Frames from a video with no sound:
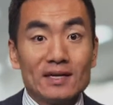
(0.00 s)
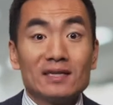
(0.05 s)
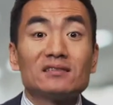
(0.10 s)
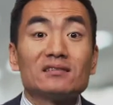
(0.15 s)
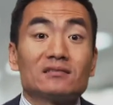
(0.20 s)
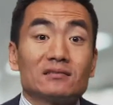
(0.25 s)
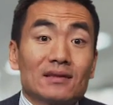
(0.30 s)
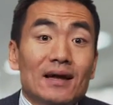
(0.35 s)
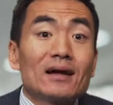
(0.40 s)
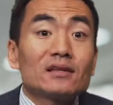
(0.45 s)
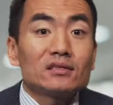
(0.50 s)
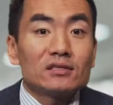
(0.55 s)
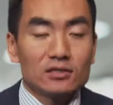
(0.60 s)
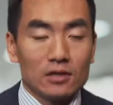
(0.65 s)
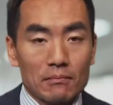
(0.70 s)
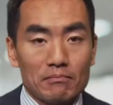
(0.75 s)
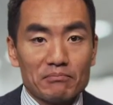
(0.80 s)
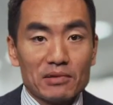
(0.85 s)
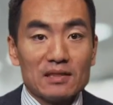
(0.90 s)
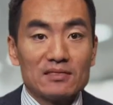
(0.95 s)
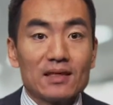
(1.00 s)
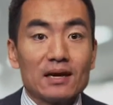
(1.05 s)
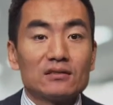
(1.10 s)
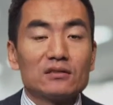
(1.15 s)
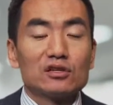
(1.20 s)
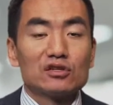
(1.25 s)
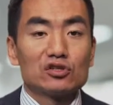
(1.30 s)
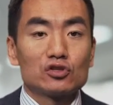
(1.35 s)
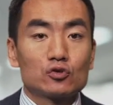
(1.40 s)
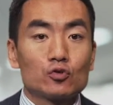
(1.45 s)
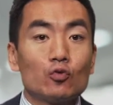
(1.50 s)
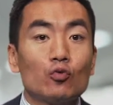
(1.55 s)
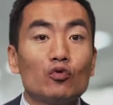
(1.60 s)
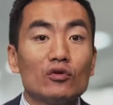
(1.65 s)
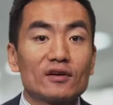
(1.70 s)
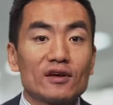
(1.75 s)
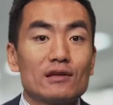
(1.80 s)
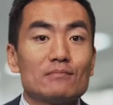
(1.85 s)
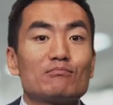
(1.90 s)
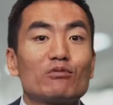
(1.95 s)
is not something that the
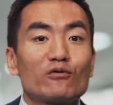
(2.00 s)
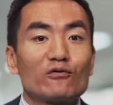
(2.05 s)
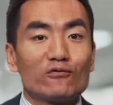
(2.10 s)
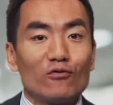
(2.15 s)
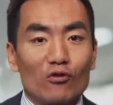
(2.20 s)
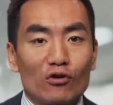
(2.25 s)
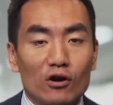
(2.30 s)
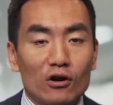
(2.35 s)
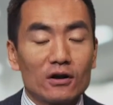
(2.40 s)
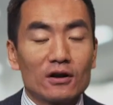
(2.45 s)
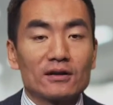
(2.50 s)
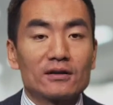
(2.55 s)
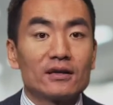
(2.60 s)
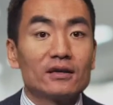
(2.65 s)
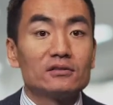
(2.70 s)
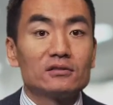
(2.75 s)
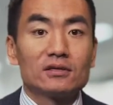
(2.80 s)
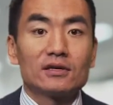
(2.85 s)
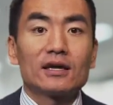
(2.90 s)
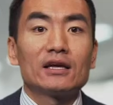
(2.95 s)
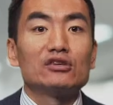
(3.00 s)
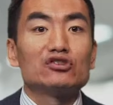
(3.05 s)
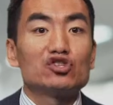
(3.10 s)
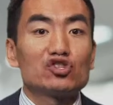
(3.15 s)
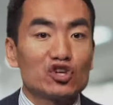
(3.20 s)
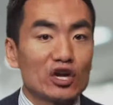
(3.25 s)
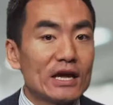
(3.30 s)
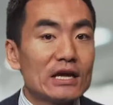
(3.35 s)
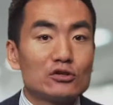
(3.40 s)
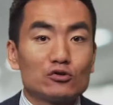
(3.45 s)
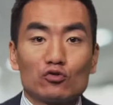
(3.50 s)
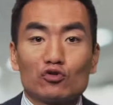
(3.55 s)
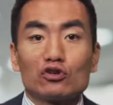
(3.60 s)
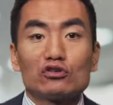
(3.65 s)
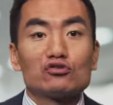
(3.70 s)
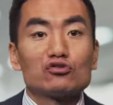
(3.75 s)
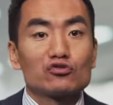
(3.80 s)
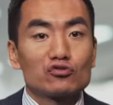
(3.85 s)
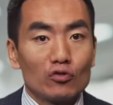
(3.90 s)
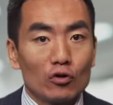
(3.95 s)
school can perform or can change or
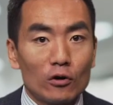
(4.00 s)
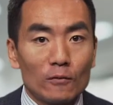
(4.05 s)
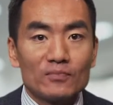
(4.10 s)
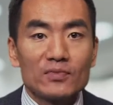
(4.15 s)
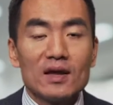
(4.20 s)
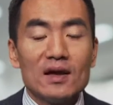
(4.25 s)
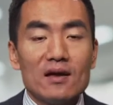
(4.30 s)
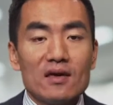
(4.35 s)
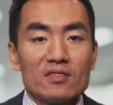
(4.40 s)
control.